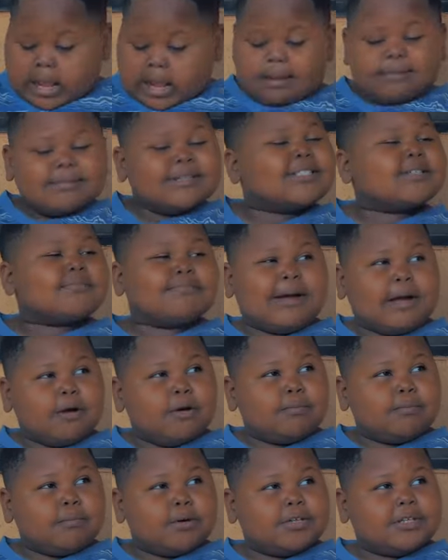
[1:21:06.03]
I'm eating my
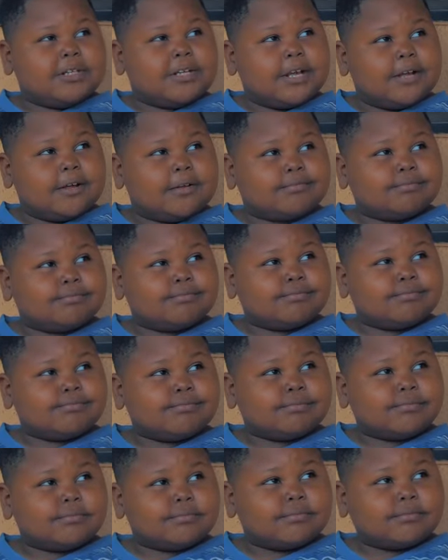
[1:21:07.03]
own money here.
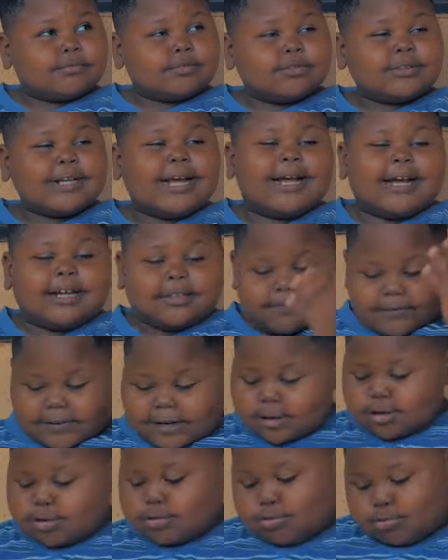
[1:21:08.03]
So I
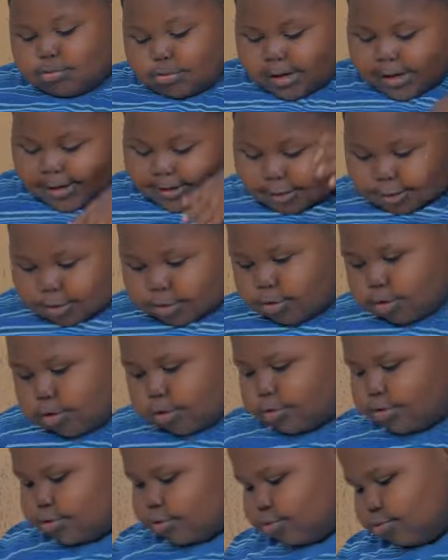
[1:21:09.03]
advise you to go and eat
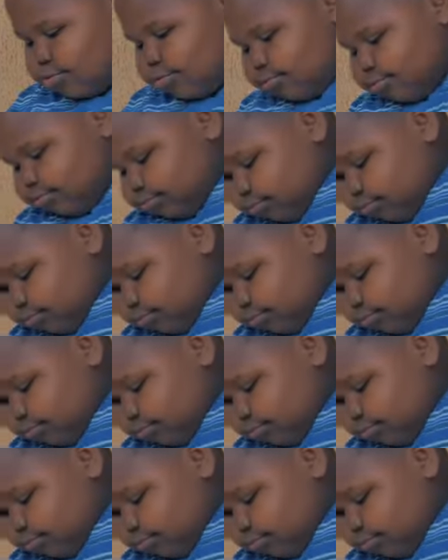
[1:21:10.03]
yours too.